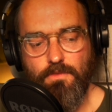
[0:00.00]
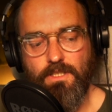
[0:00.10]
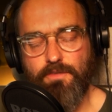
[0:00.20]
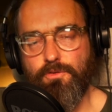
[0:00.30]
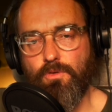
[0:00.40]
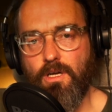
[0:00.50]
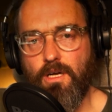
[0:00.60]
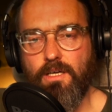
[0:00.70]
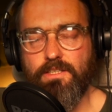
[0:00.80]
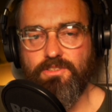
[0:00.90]
If your
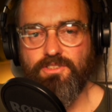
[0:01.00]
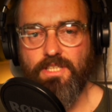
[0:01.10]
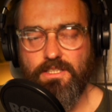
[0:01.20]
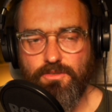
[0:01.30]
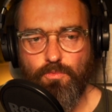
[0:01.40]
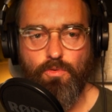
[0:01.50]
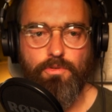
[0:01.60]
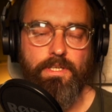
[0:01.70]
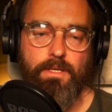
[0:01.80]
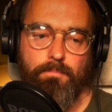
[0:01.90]
heart is set
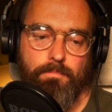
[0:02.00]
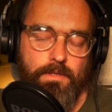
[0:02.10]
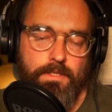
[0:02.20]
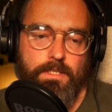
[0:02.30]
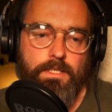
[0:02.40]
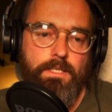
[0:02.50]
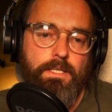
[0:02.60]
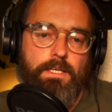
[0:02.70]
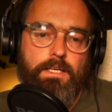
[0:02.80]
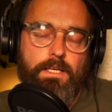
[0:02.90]
toward him,
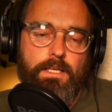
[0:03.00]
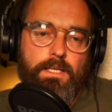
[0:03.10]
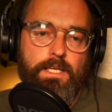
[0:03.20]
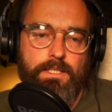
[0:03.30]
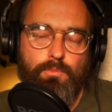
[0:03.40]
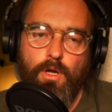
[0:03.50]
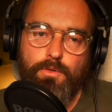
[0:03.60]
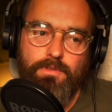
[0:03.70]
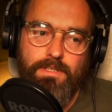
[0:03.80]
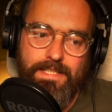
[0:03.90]
he
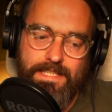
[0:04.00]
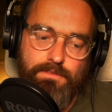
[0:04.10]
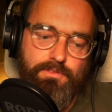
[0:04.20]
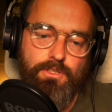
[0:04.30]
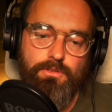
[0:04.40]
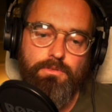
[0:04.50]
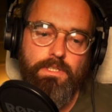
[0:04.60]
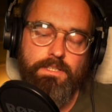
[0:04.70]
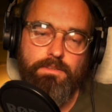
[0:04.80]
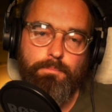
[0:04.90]
won't leave you
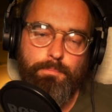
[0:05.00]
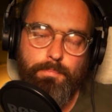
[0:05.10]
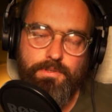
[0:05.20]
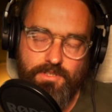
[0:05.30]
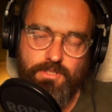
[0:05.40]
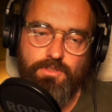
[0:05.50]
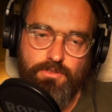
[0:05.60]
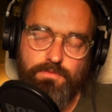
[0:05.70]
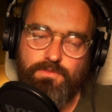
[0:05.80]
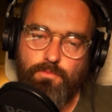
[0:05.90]
in
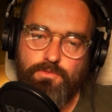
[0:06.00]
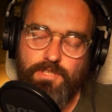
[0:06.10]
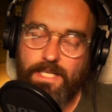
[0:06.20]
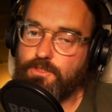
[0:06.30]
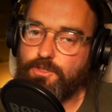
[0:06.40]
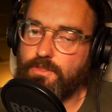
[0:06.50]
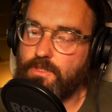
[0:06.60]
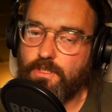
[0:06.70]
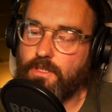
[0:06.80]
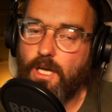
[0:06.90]
positions of tension
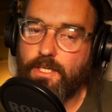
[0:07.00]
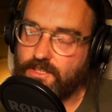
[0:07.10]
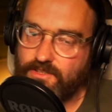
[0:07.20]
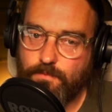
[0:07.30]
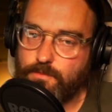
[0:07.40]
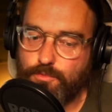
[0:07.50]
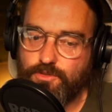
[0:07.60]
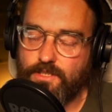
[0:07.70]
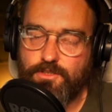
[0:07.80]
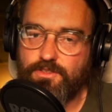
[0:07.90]
that are unacceptable
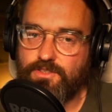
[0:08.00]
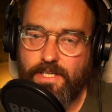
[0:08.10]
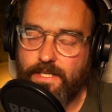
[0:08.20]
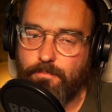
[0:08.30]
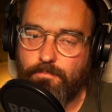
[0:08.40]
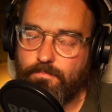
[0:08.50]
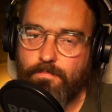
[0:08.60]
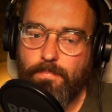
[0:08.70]
tension to him.